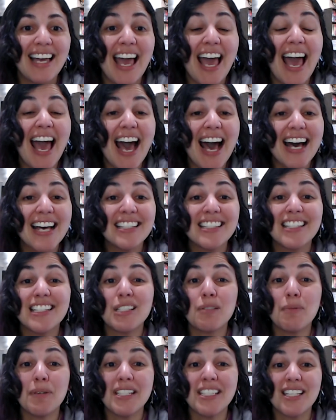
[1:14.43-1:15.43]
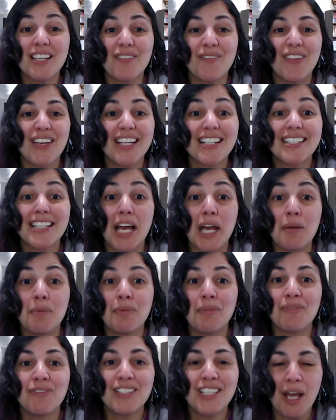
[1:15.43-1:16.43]
has a specific type
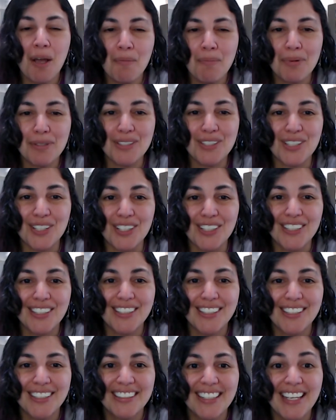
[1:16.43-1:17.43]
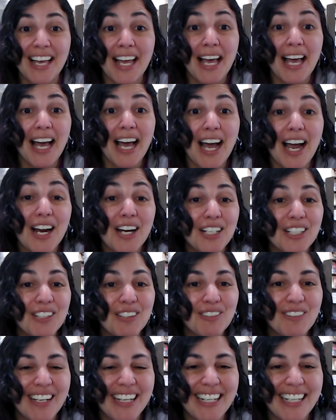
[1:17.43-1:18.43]
of temperature. Are you
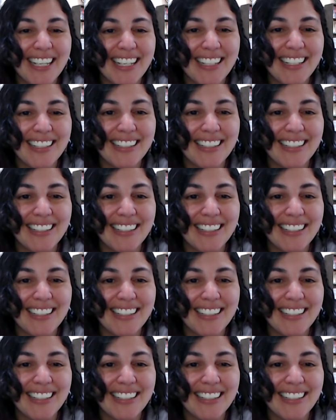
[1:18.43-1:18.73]
ready?